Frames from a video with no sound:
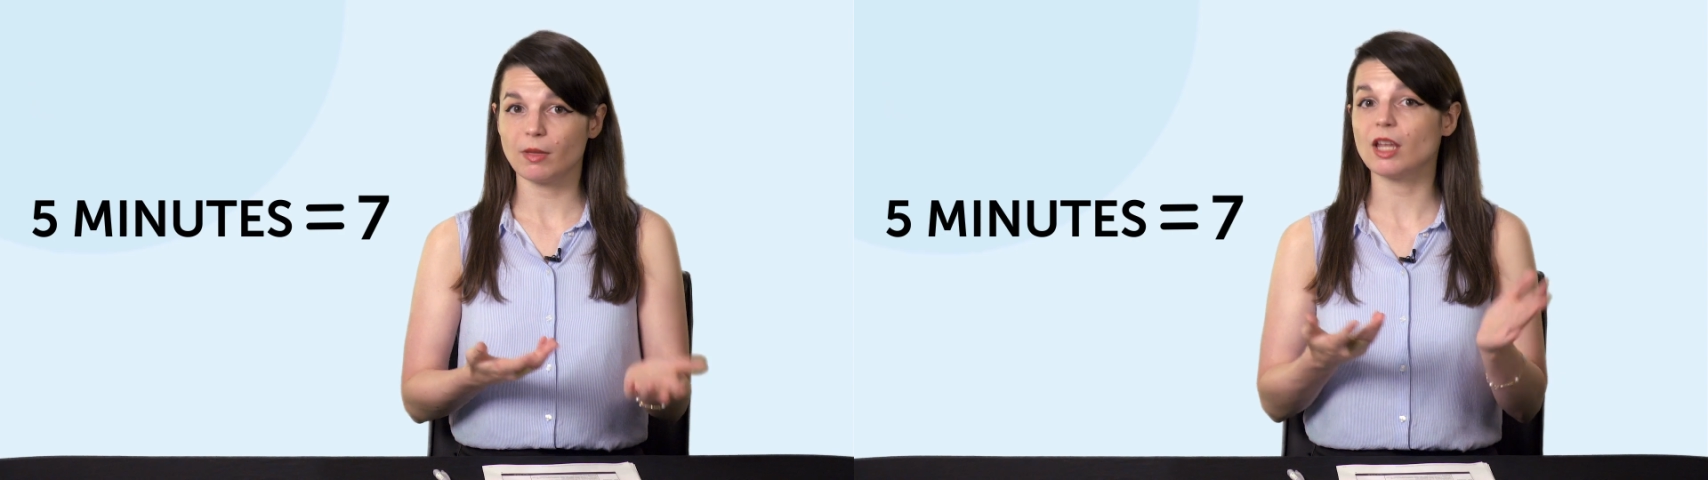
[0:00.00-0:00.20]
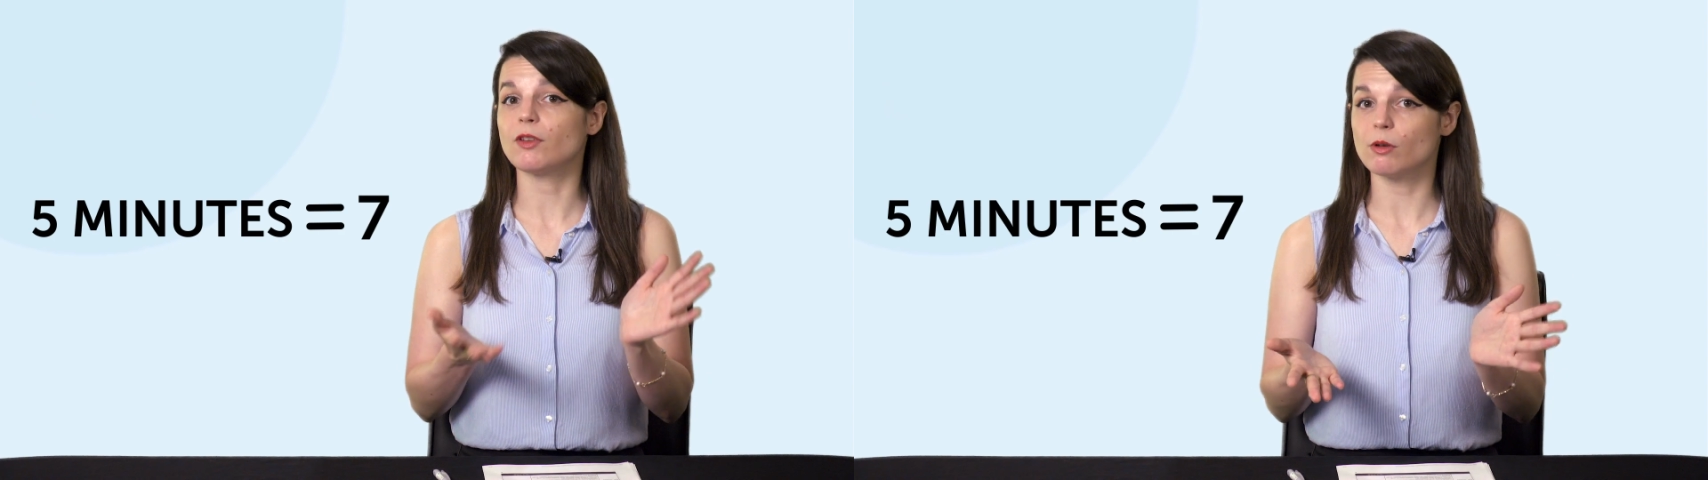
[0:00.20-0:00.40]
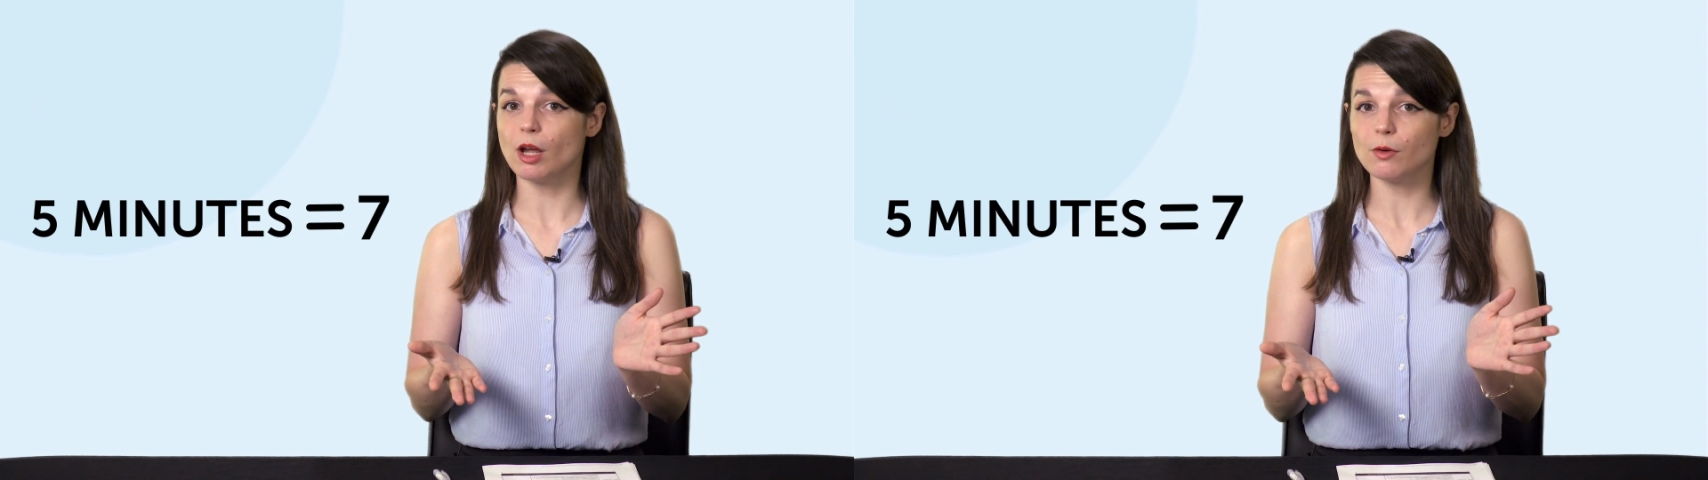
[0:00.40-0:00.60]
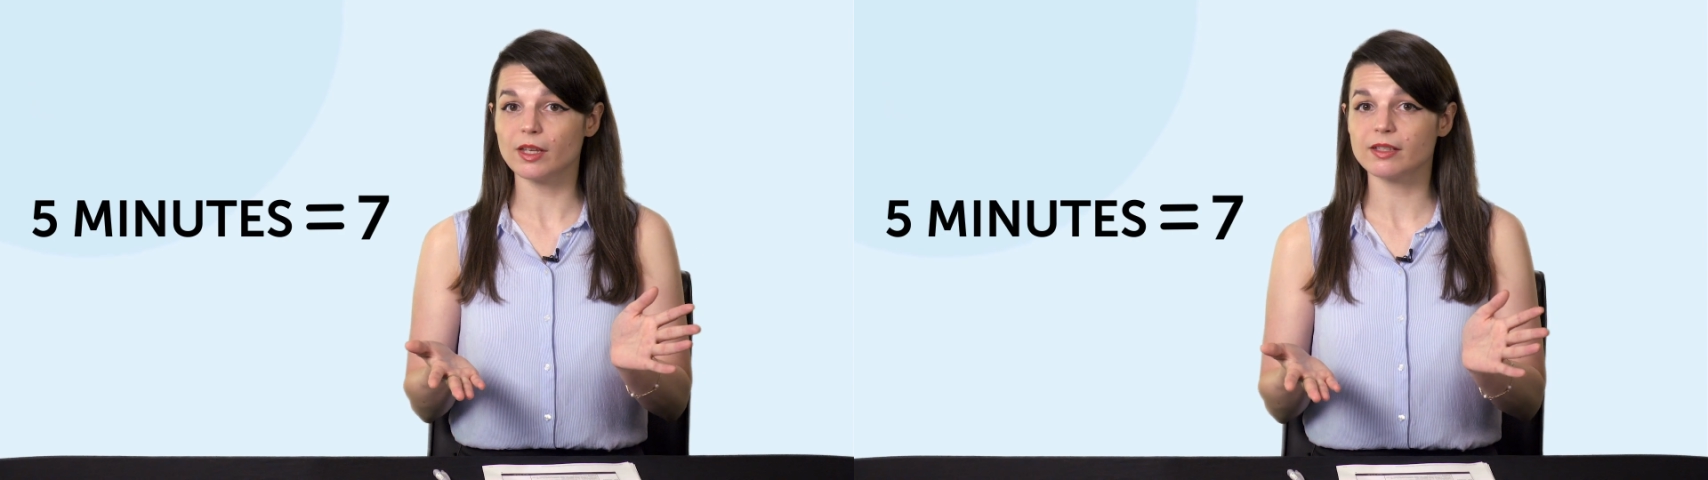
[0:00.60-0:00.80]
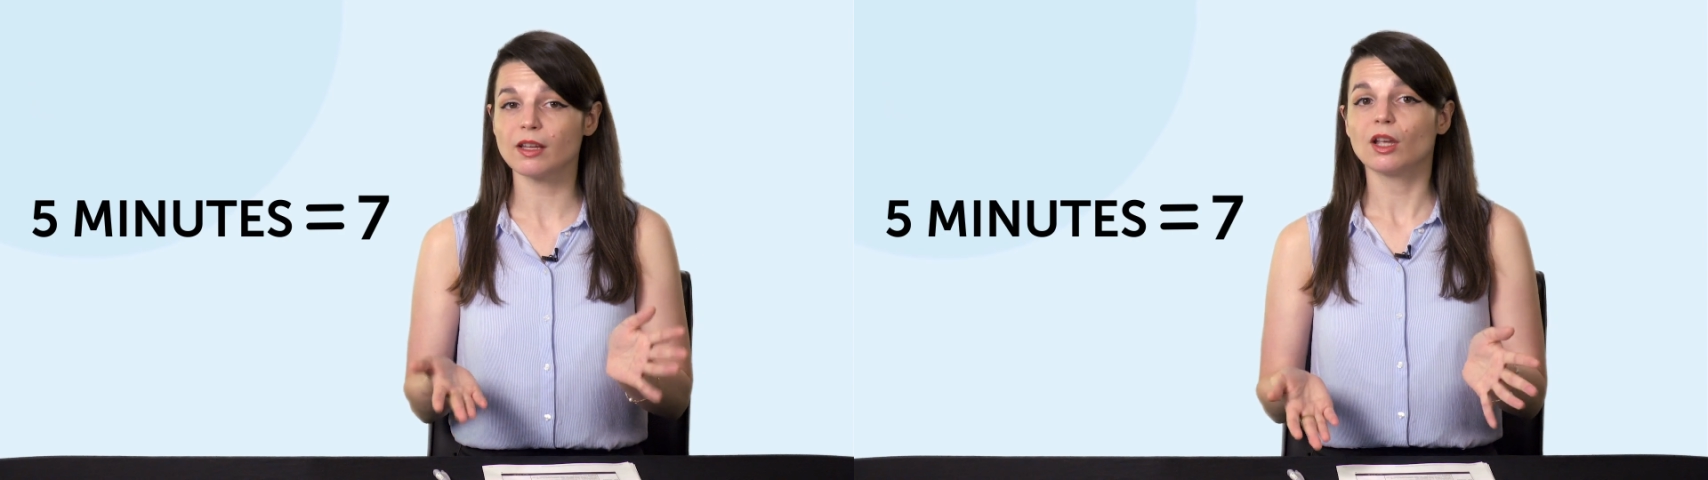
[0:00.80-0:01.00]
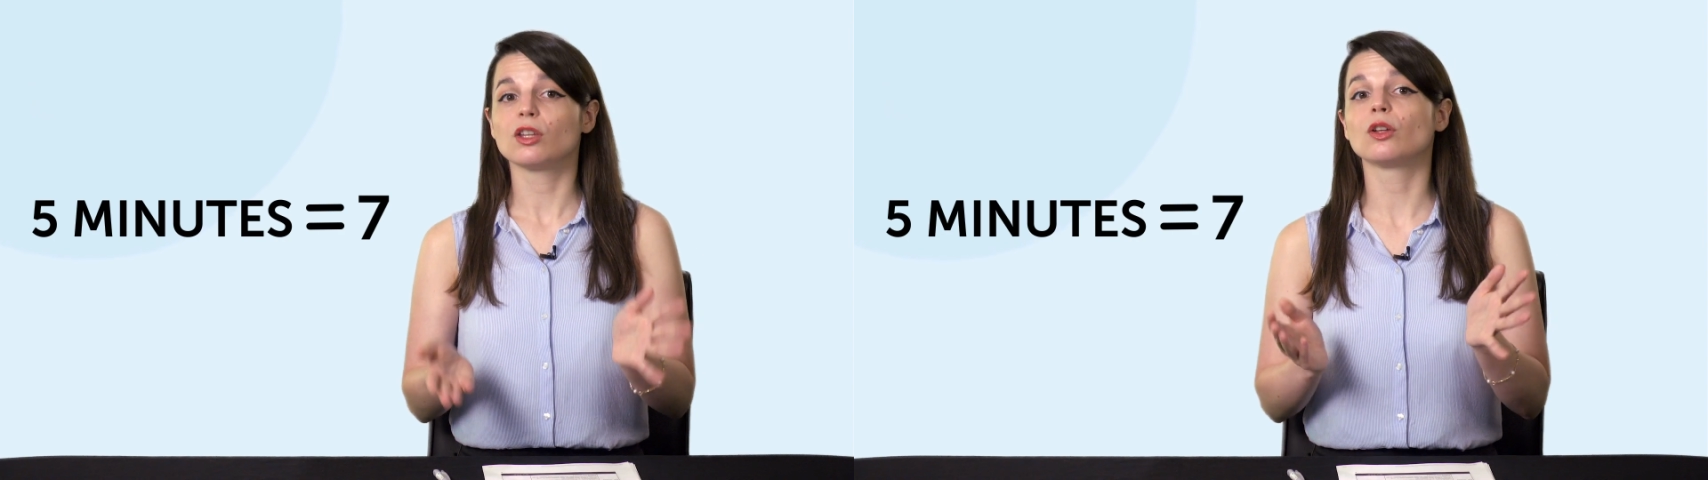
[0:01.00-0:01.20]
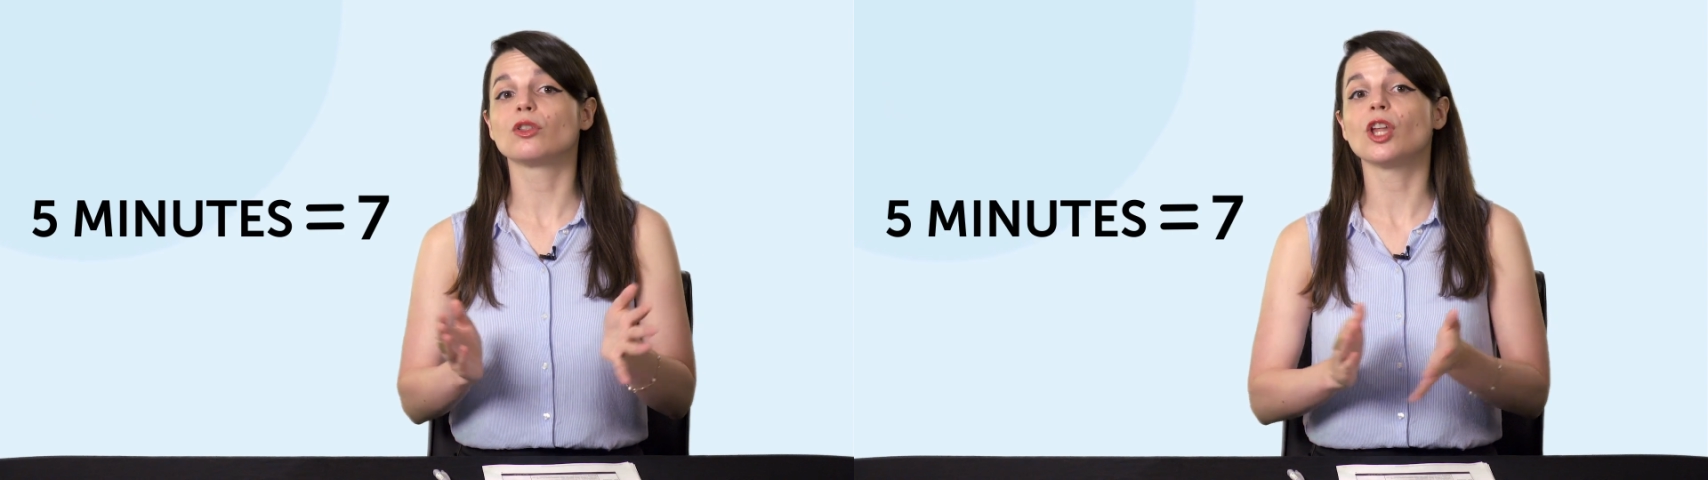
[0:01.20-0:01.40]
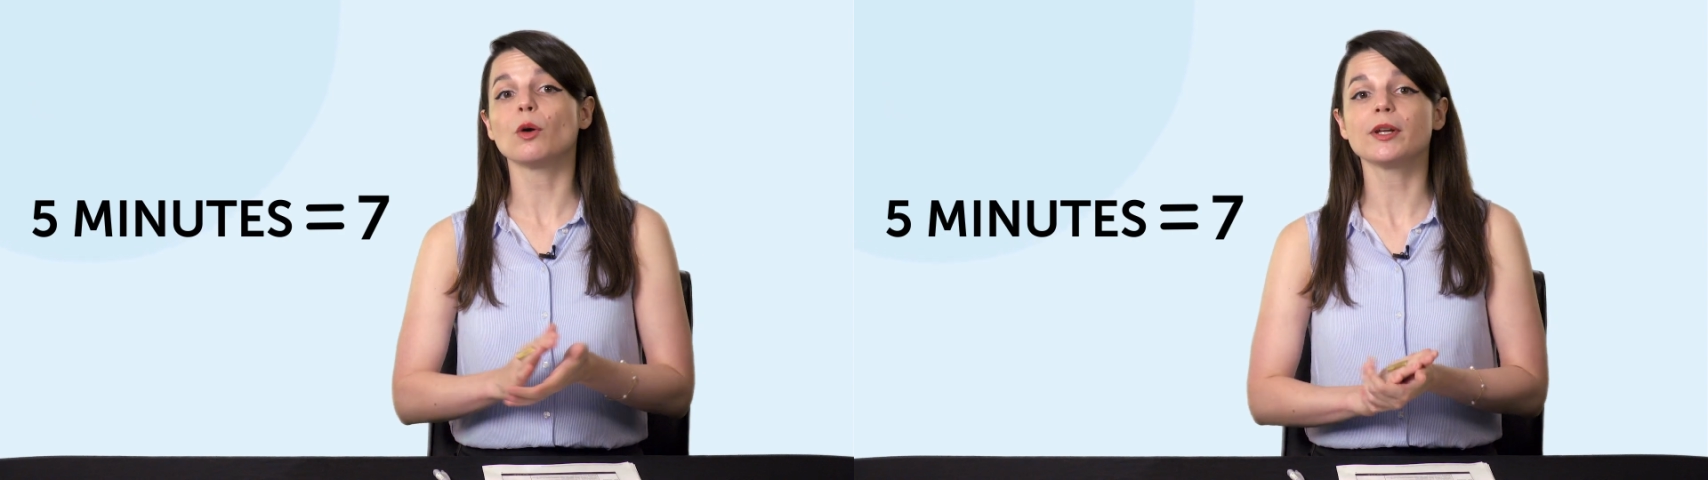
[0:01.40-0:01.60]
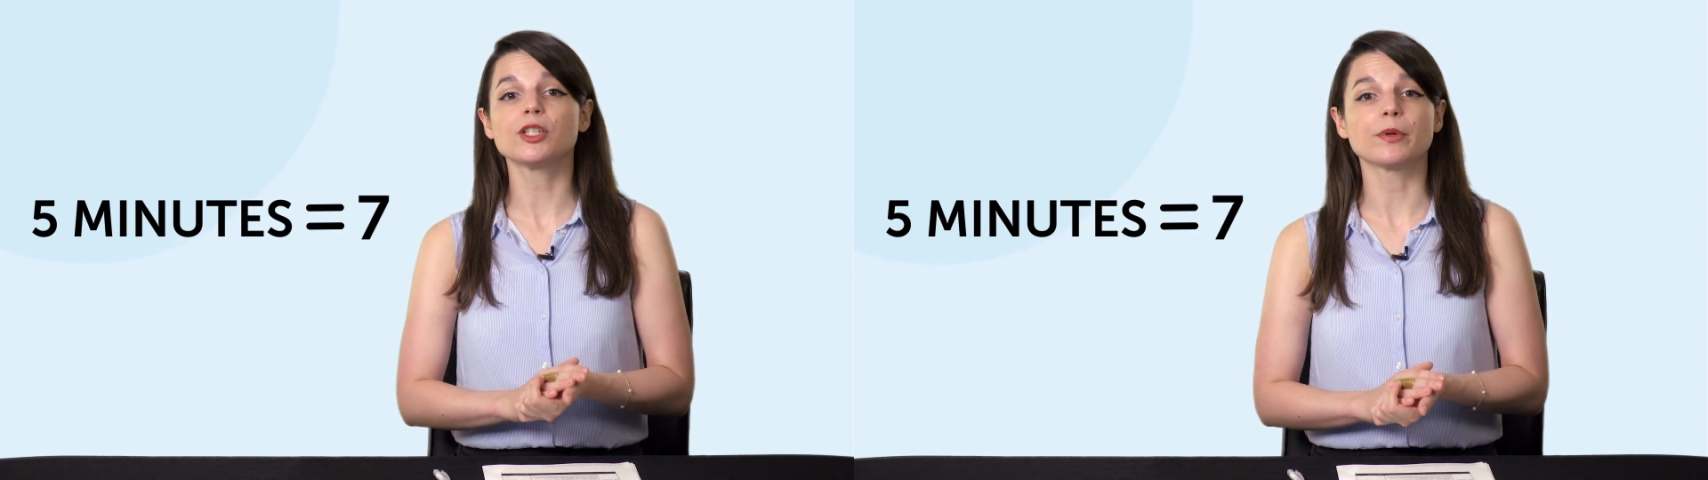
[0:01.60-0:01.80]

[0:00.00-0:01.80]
If you know this, you'll know what to